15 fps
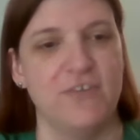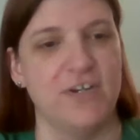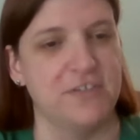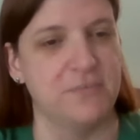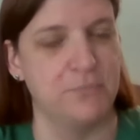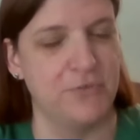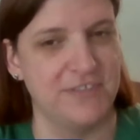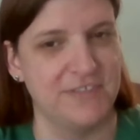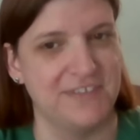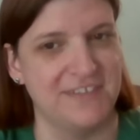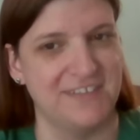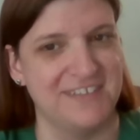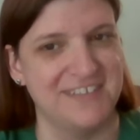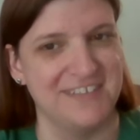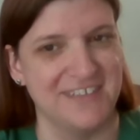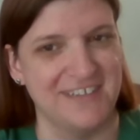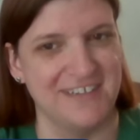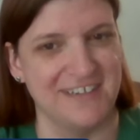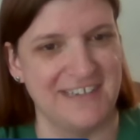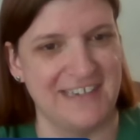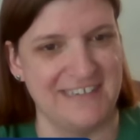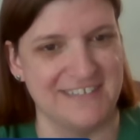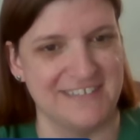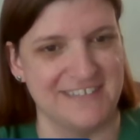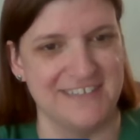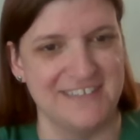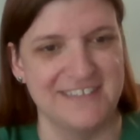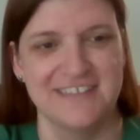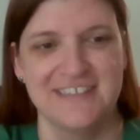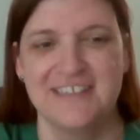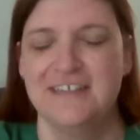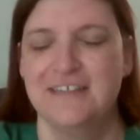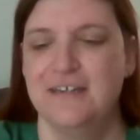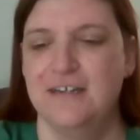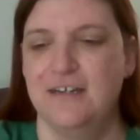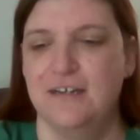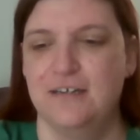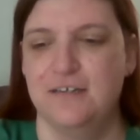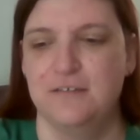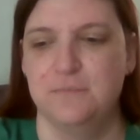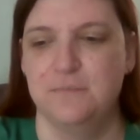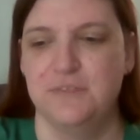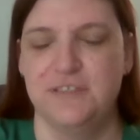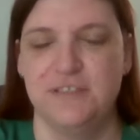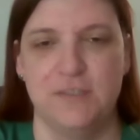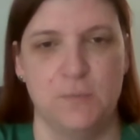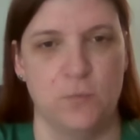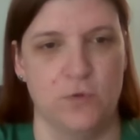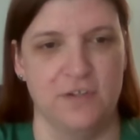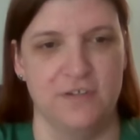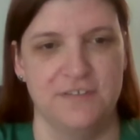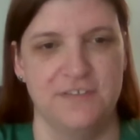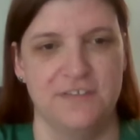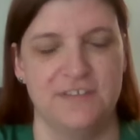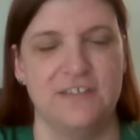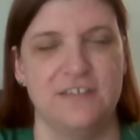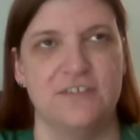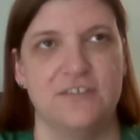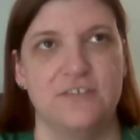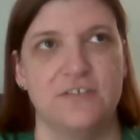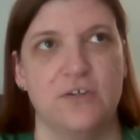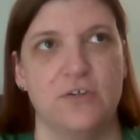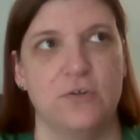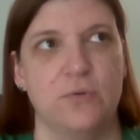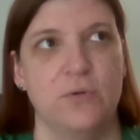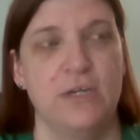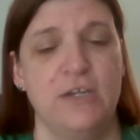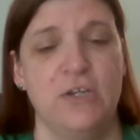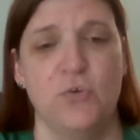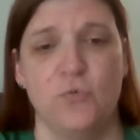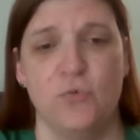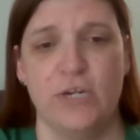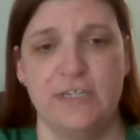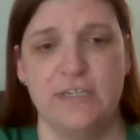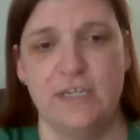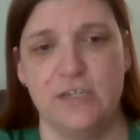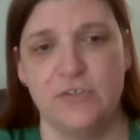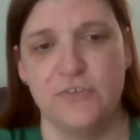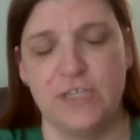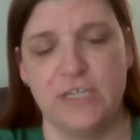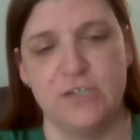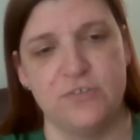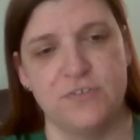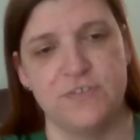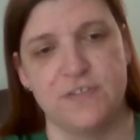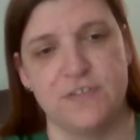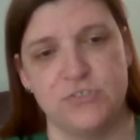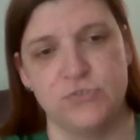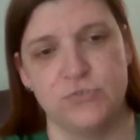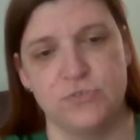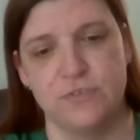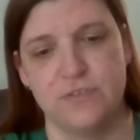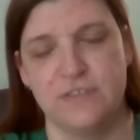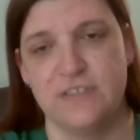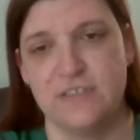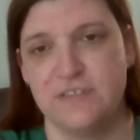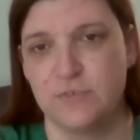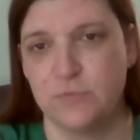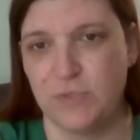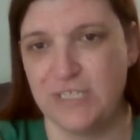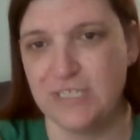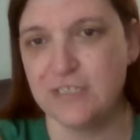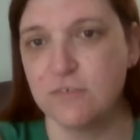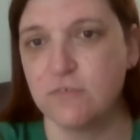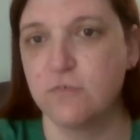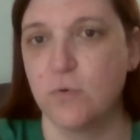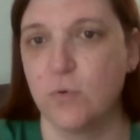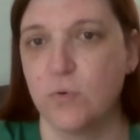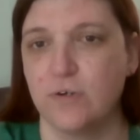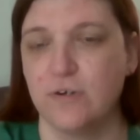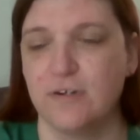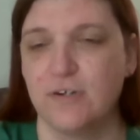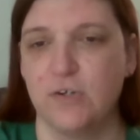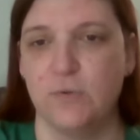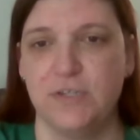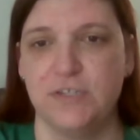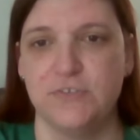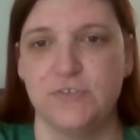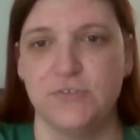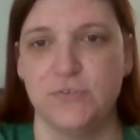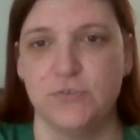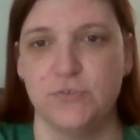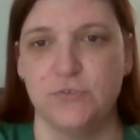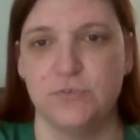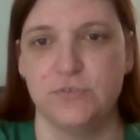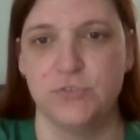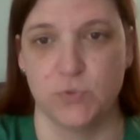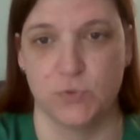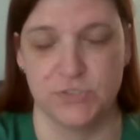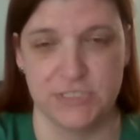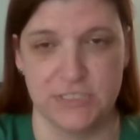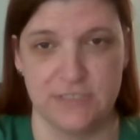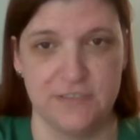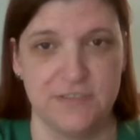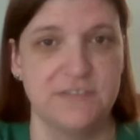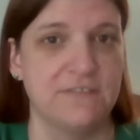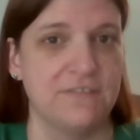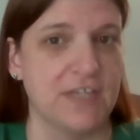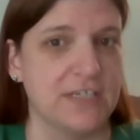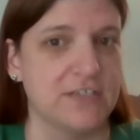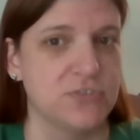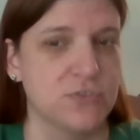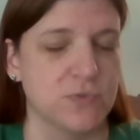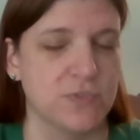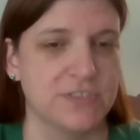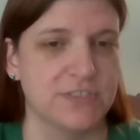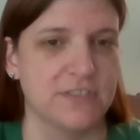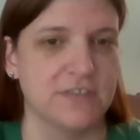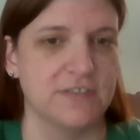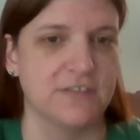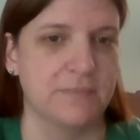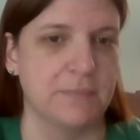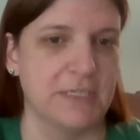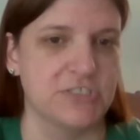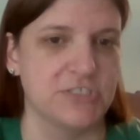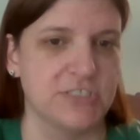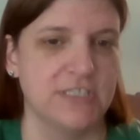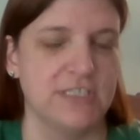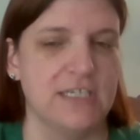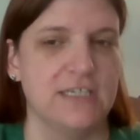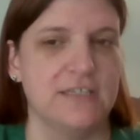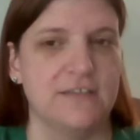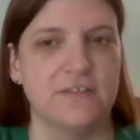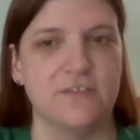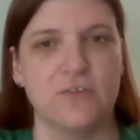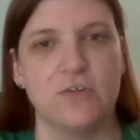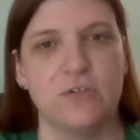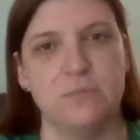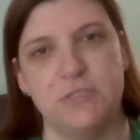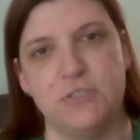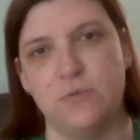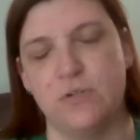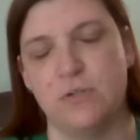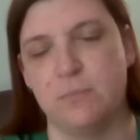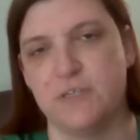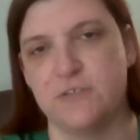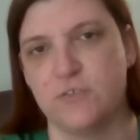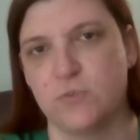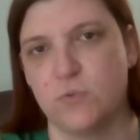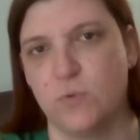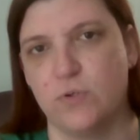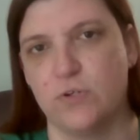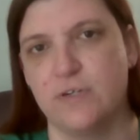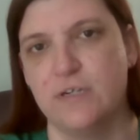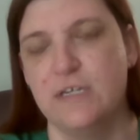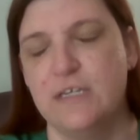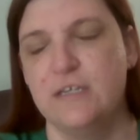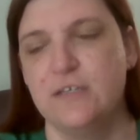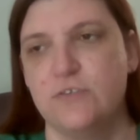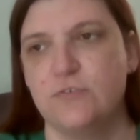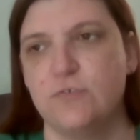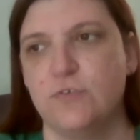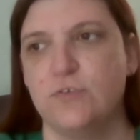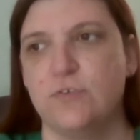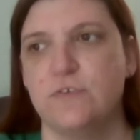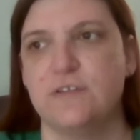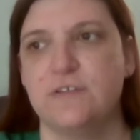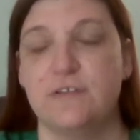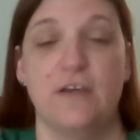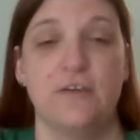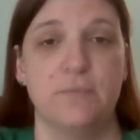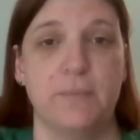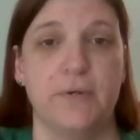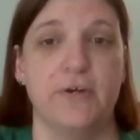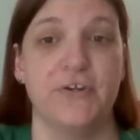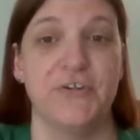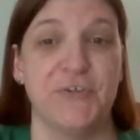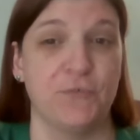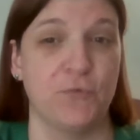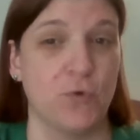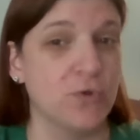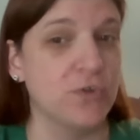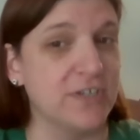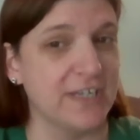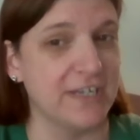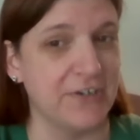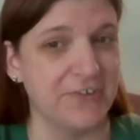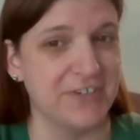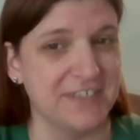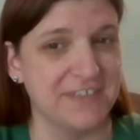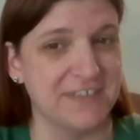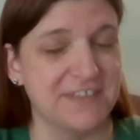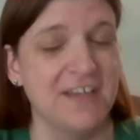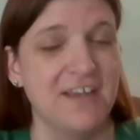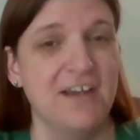vice president candidate, Tim Walz. And so right now they are scheduled this week for going to Georgia, Savannah, Georgia, especially. And then they're going to be doing a bus tour through the South part and rural areas